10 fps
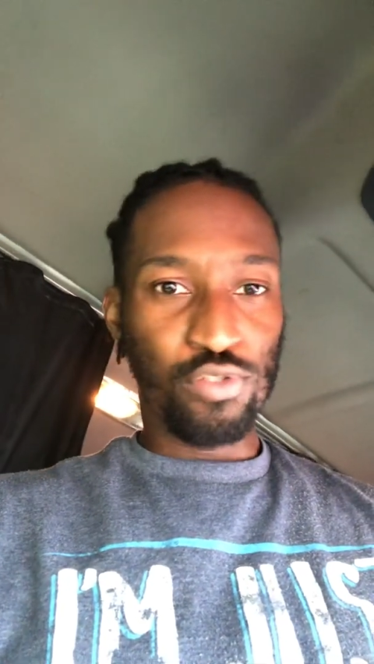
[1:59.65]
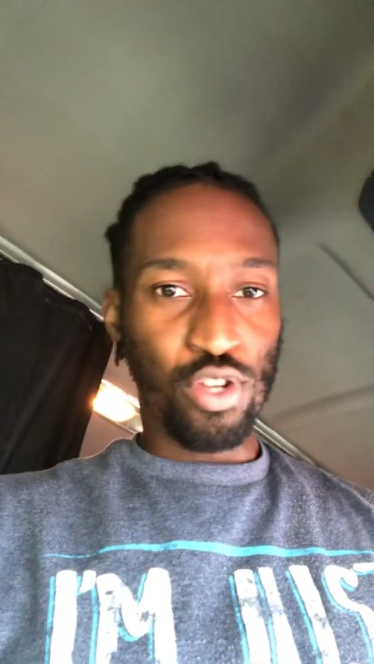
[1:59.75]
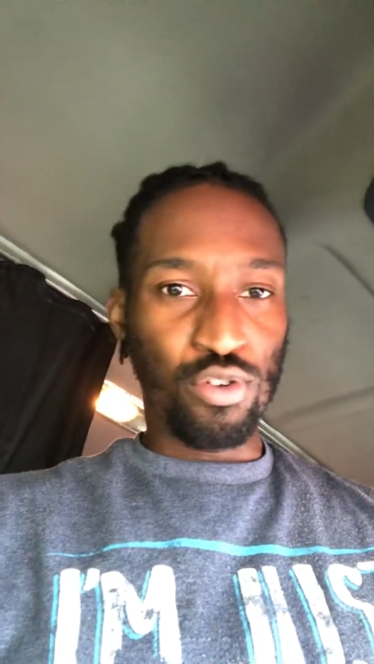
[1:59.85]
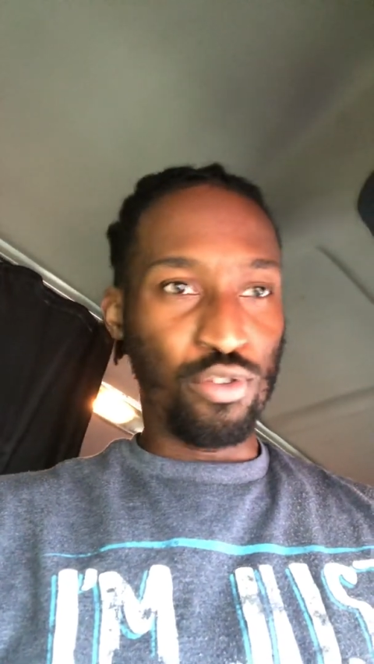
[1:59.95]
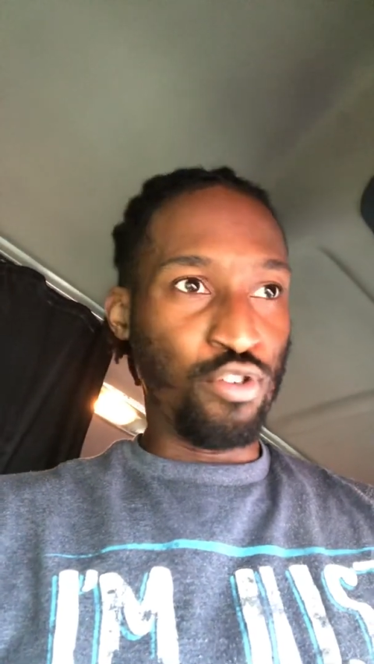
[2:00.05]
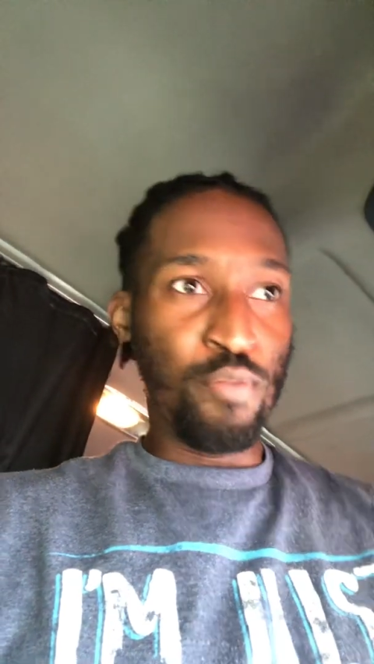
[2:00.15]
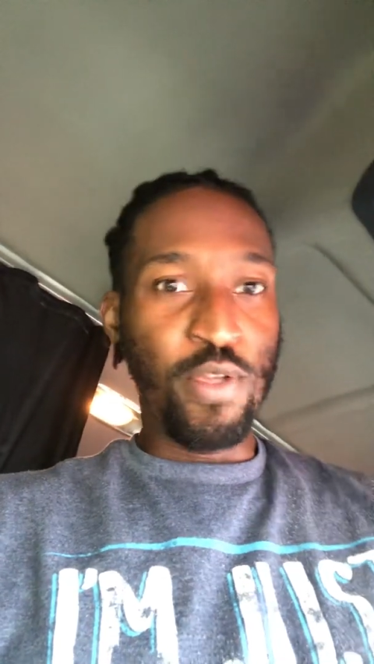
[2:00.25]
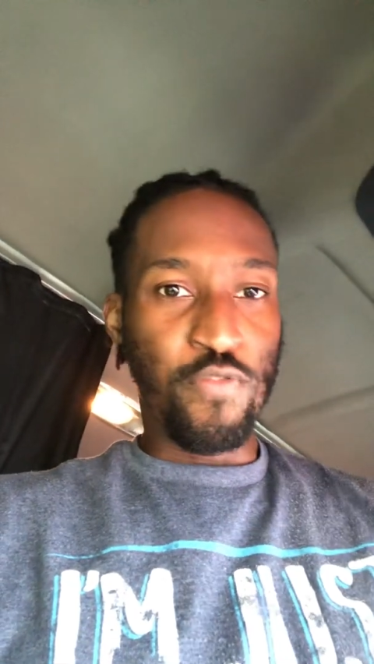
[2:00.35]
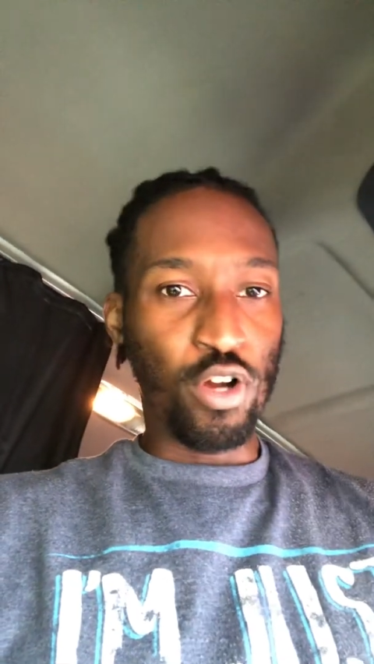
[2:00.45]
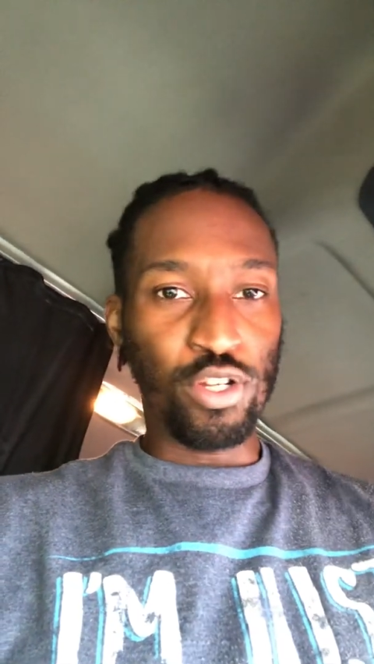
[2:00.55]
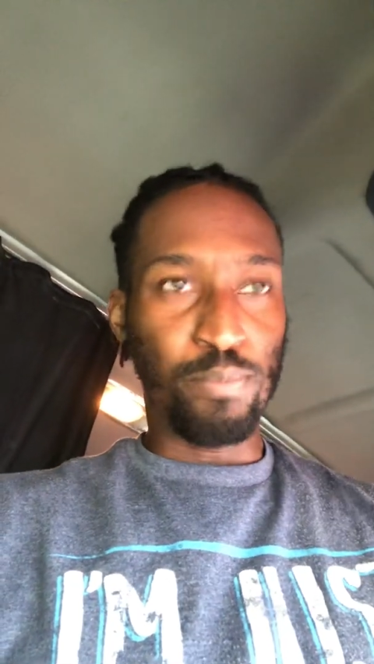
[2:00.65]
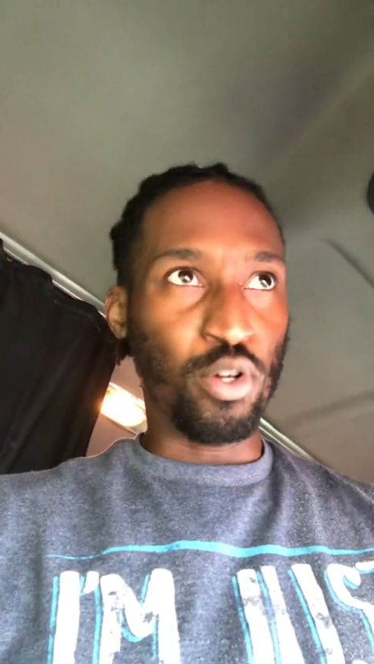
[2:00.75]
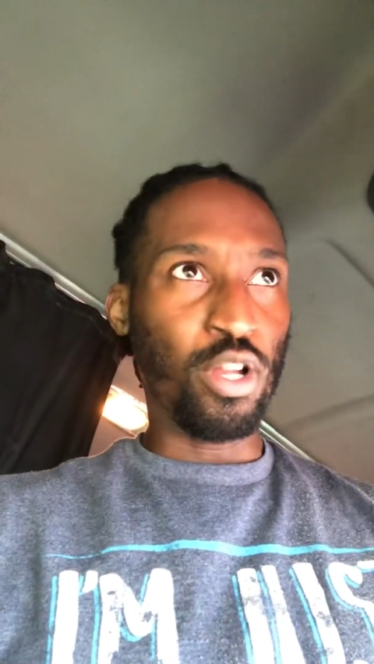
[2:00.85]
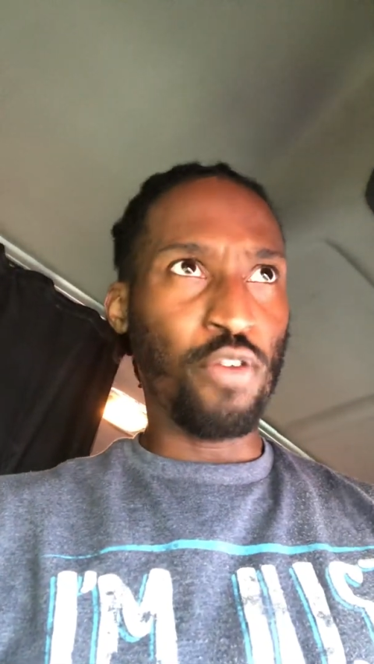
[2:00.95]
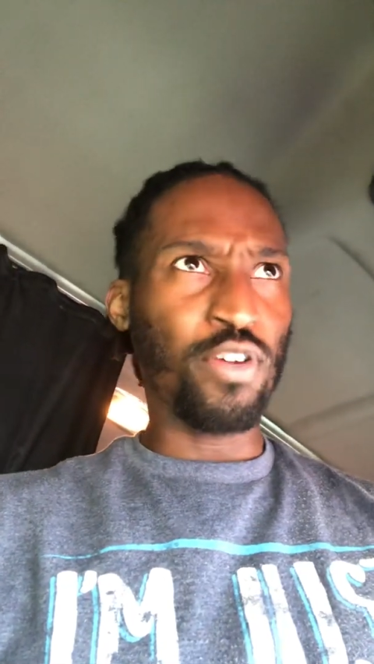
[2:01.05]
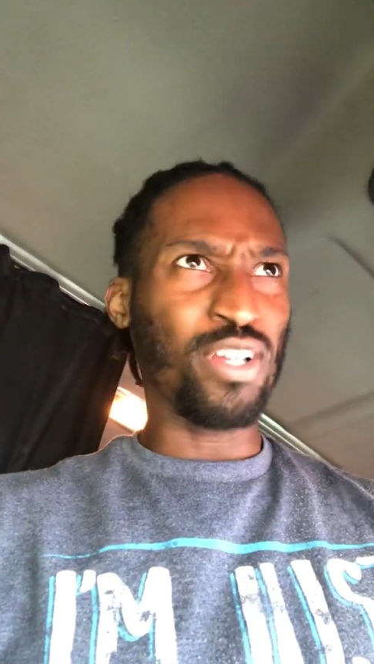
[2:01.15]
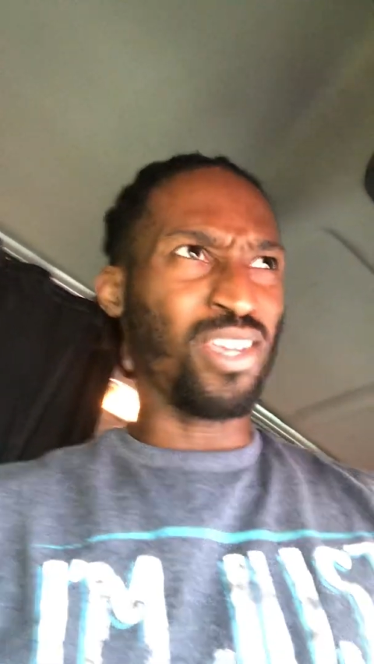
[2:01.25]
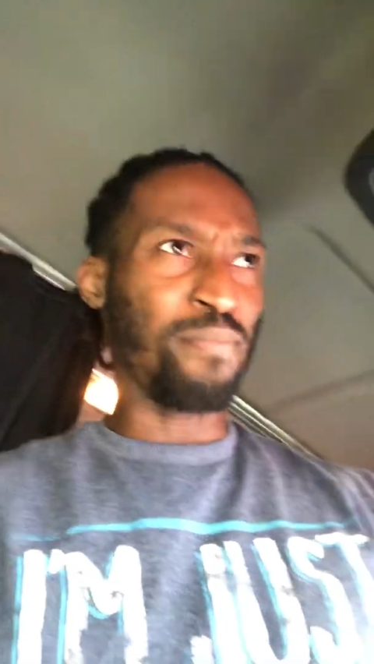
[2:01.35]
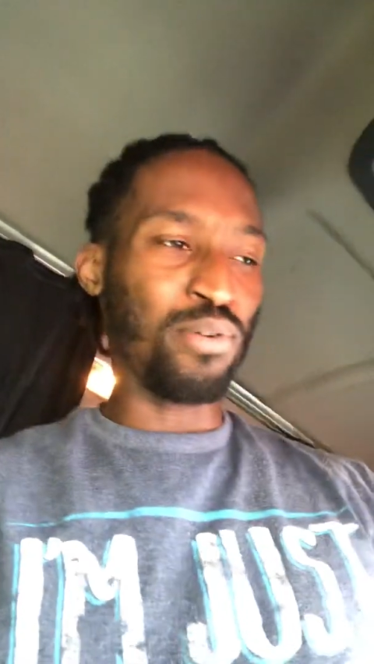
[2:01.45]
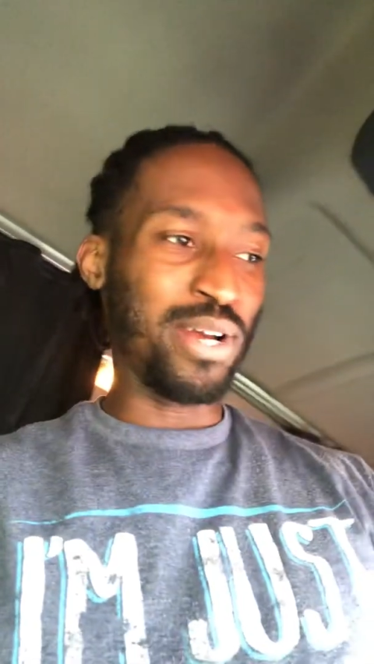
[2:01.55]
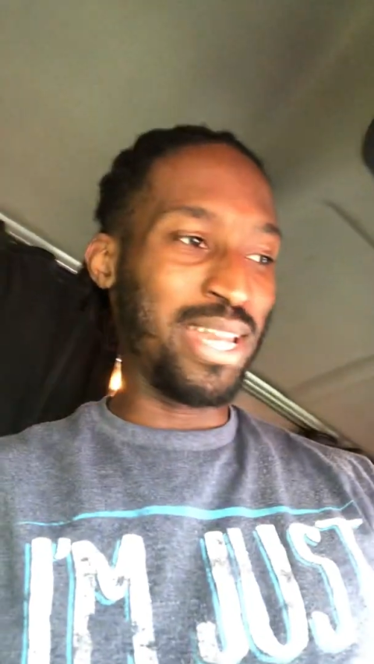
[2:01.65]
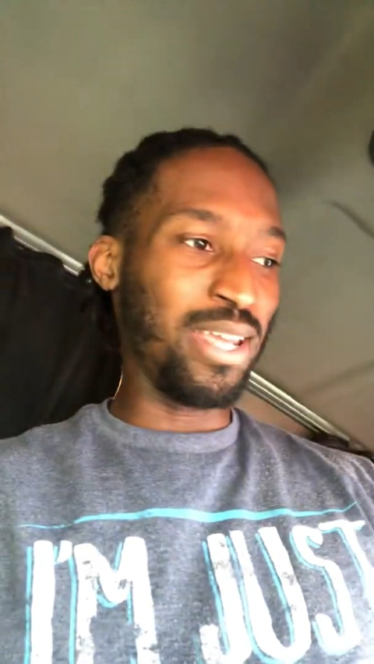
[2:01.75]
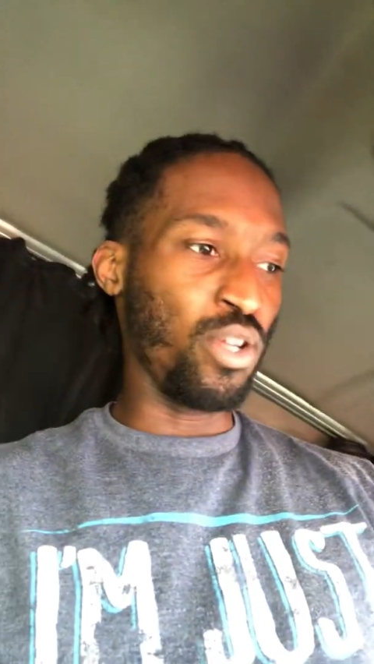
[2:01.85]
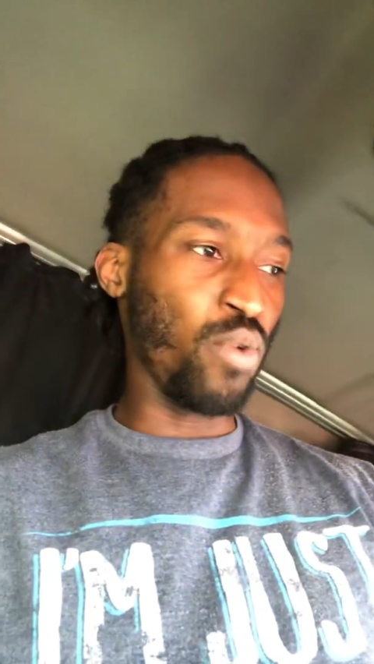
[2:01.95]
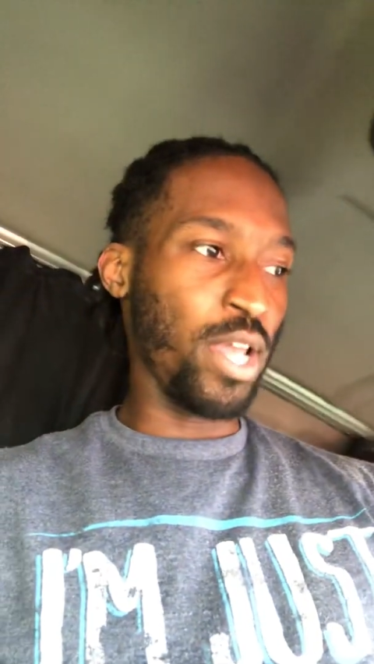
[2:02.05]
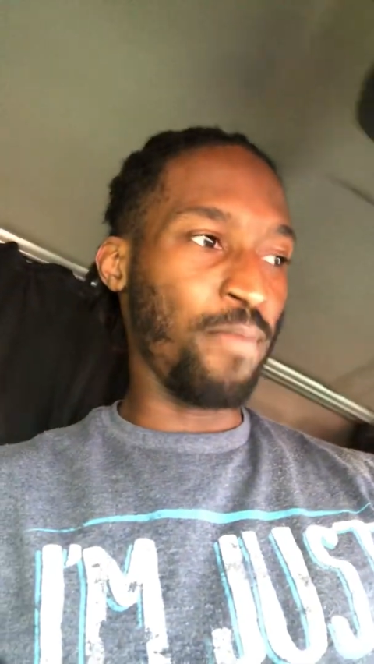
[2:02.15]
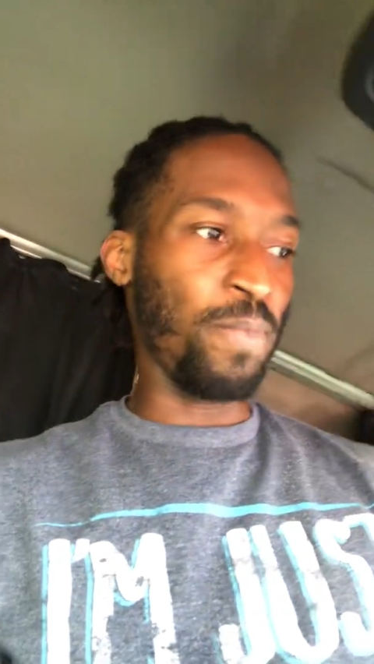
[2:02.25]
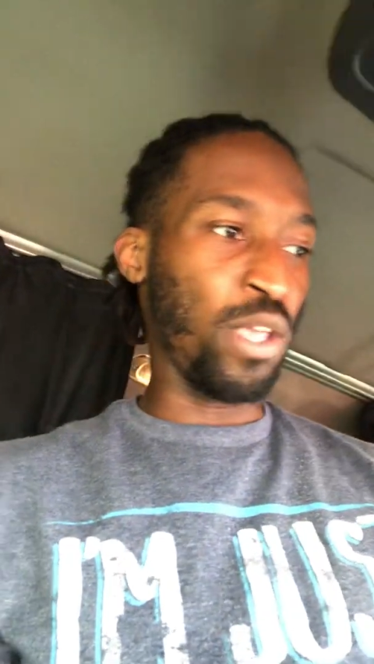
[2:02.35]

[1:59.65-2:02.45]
so you'll be forced to pull over at some point anyway and